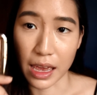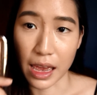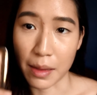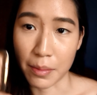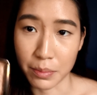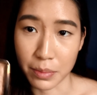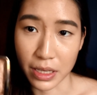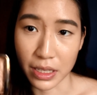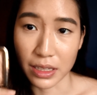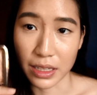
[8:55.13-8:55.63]

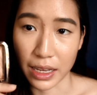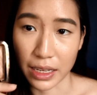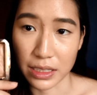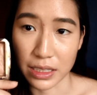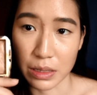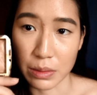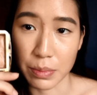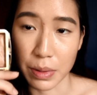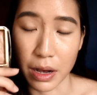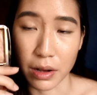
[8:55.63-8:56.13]
ambient
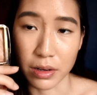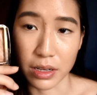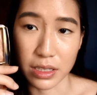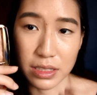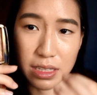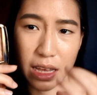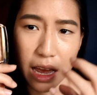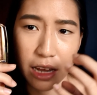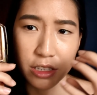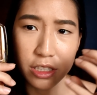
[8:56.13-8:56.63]
lighting
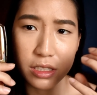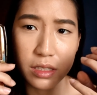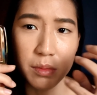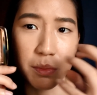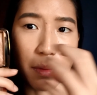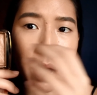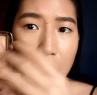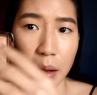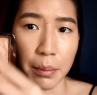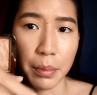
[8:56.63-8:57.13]
powders that are just
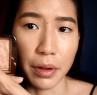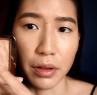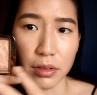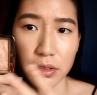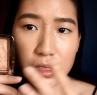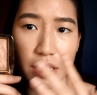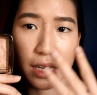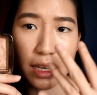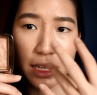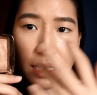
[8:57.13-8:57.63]

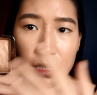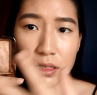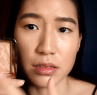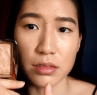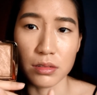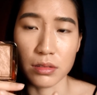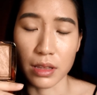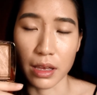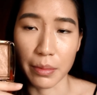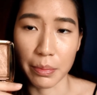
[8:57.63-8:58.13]
marbled
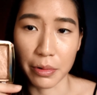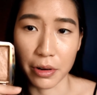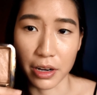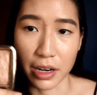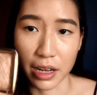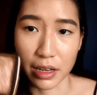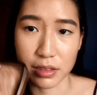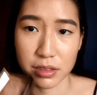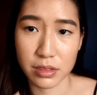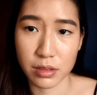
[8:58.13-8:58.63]
into their products,